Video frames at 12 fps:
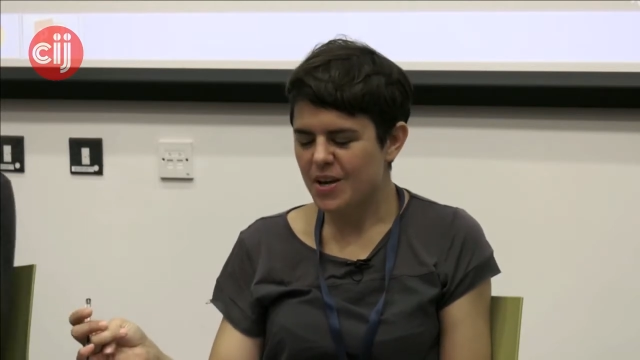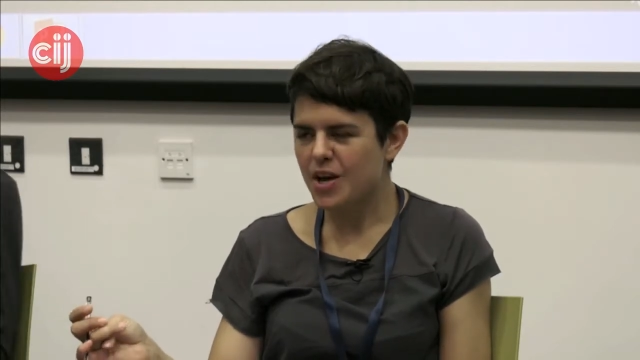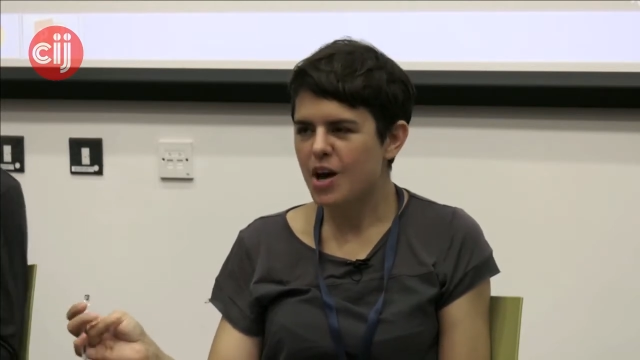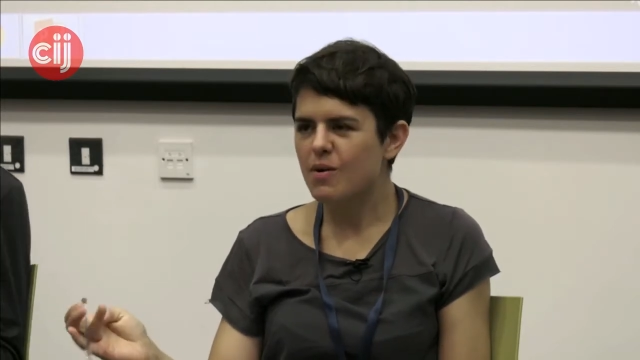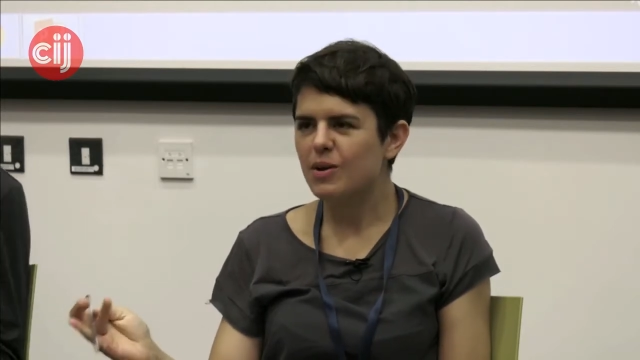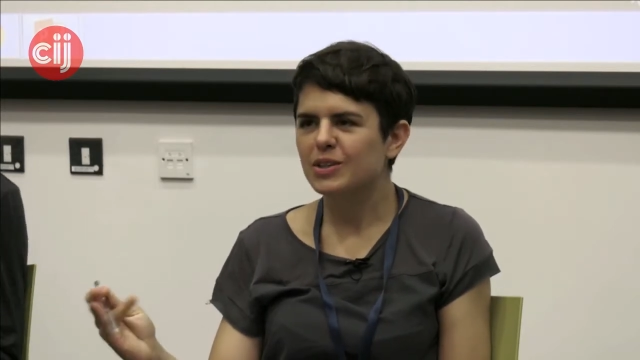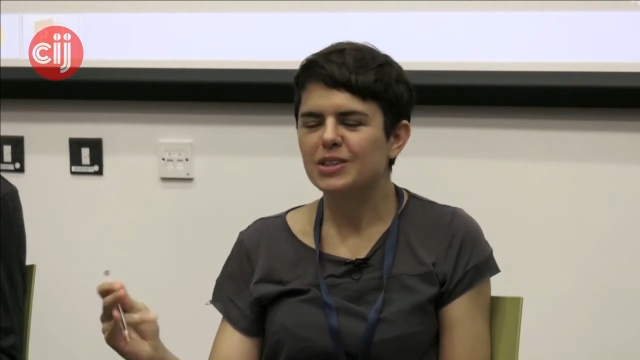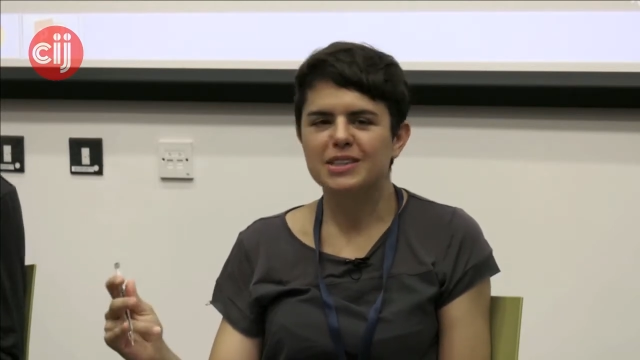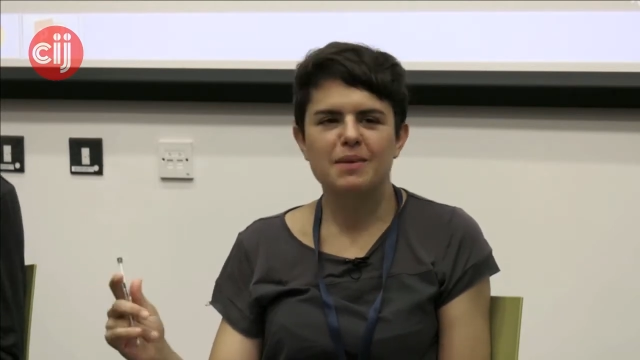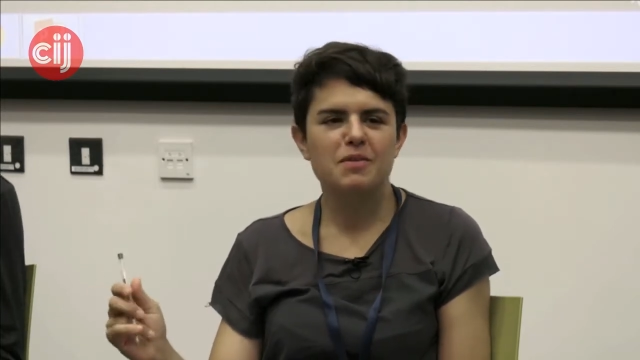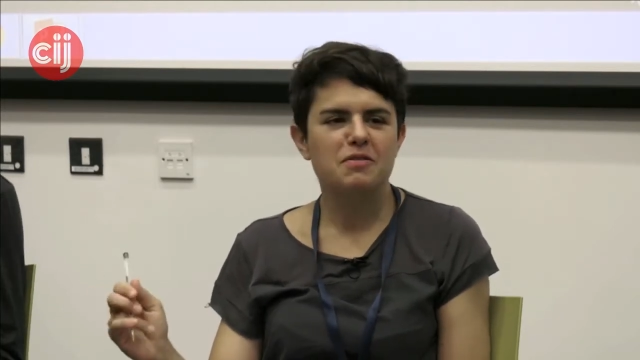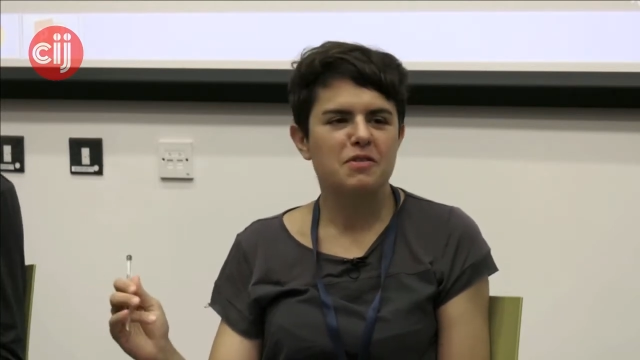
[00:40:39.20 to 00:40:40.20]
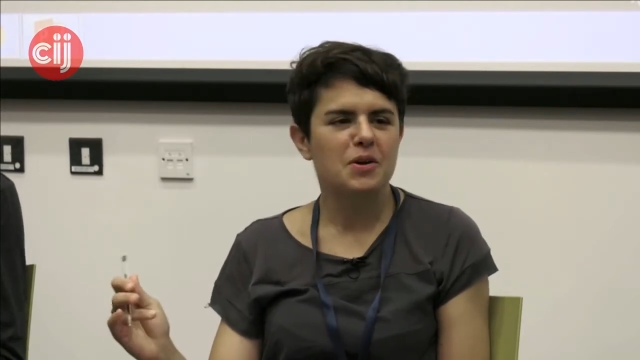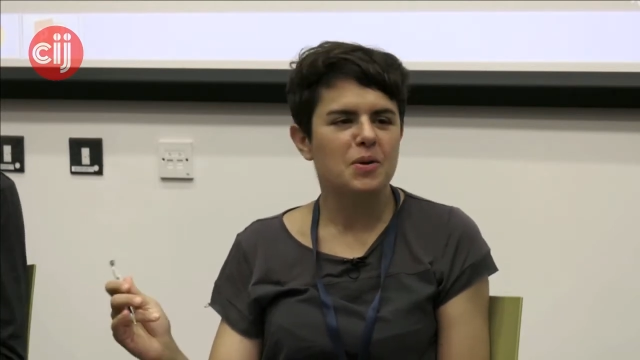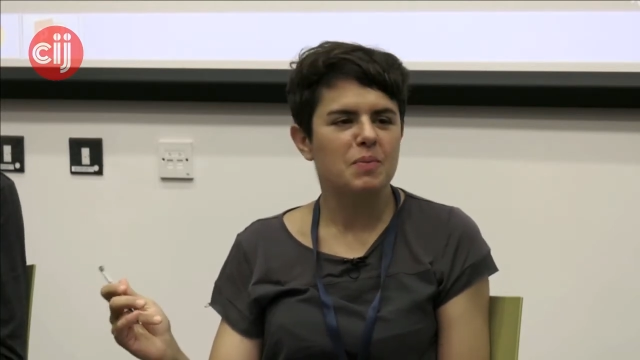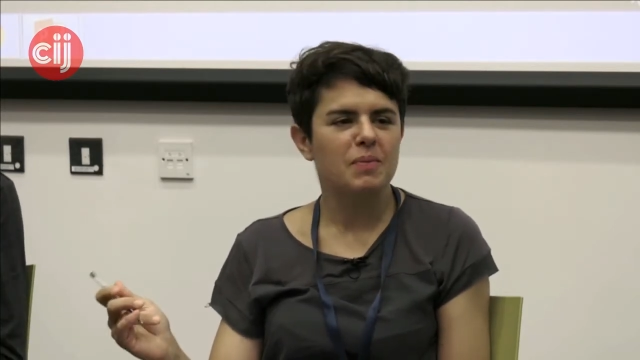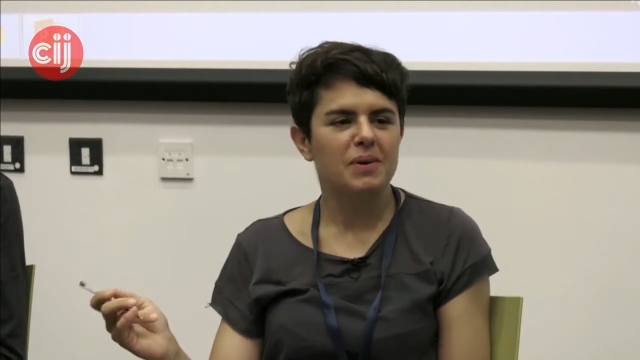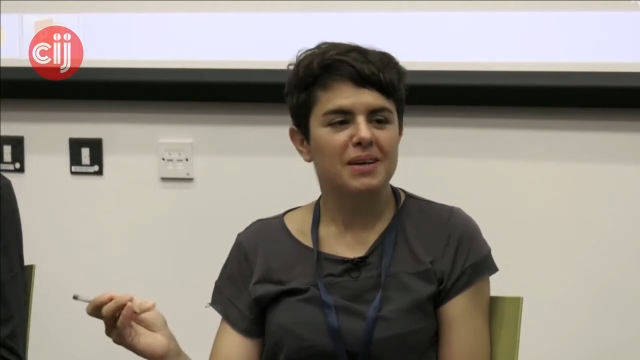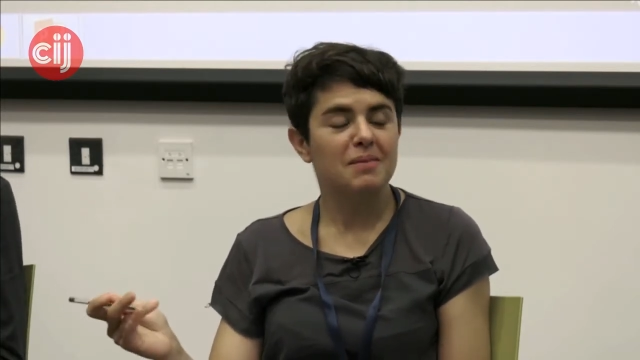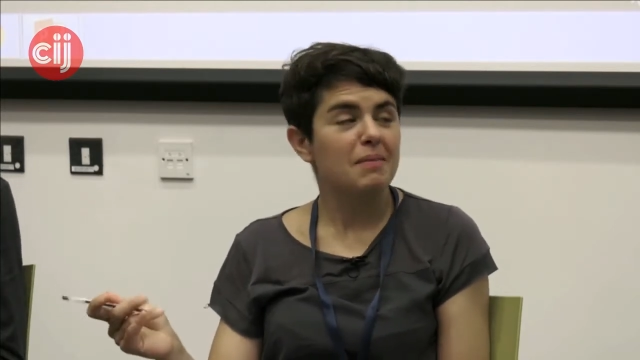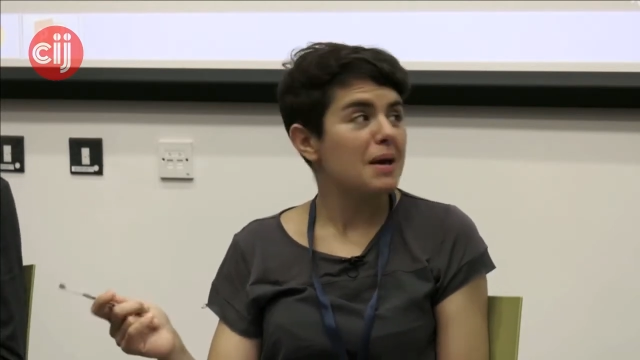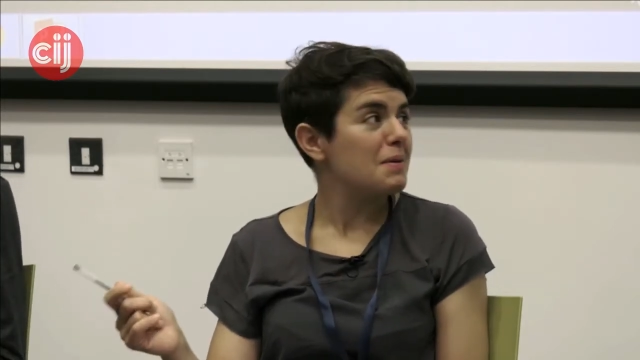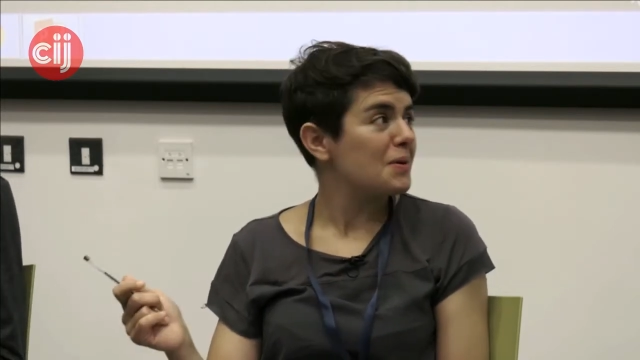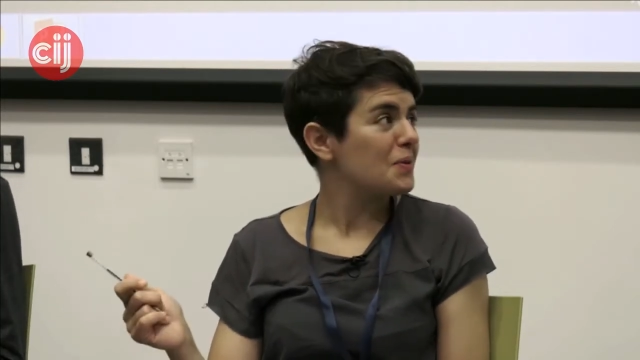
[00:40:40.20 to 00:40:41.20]
co-owners, some of whom
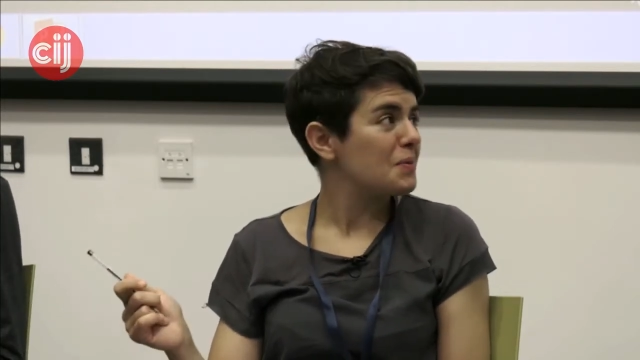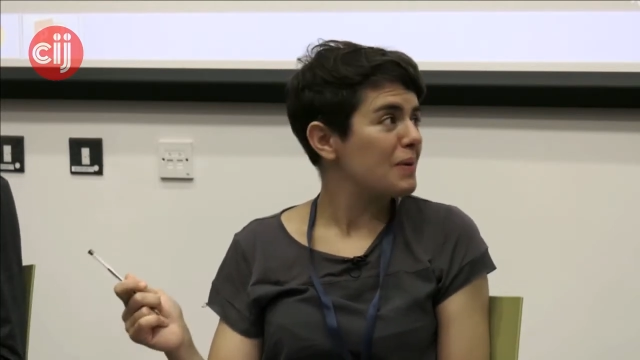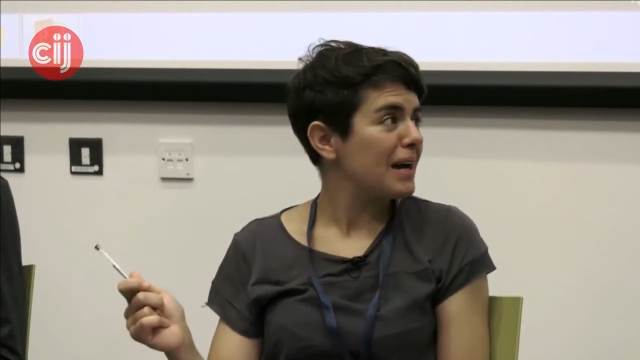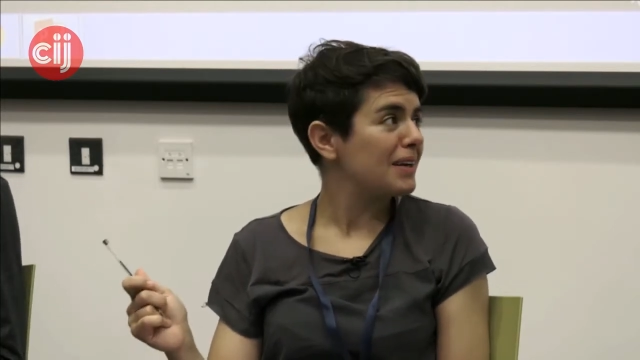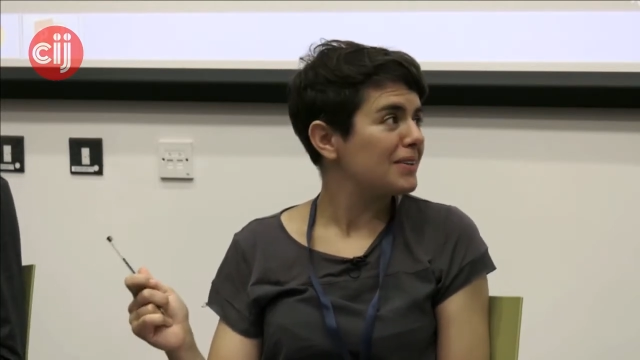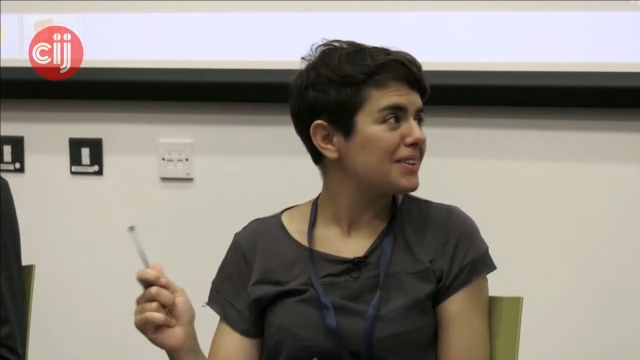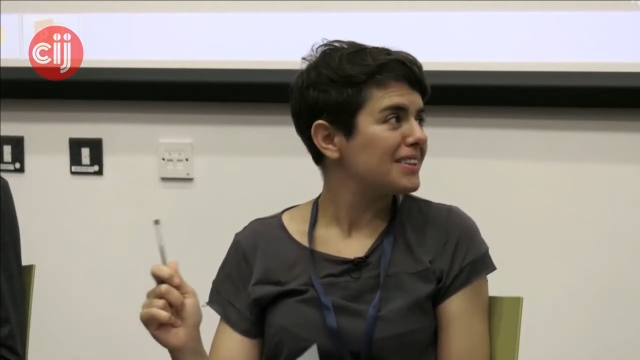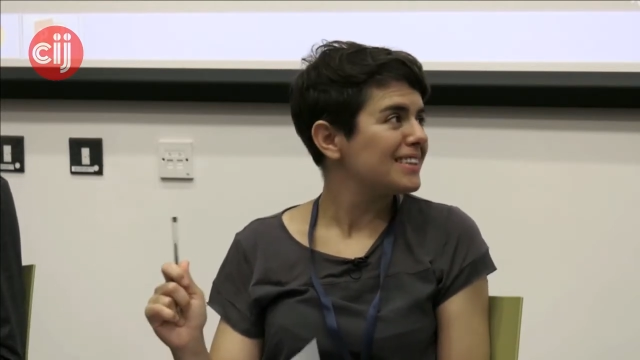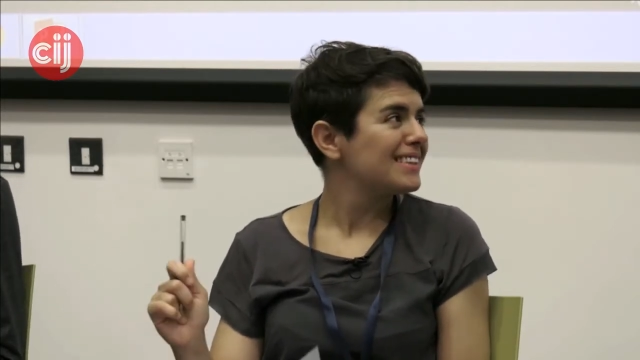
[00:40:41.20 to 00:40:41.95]
may be on the panel.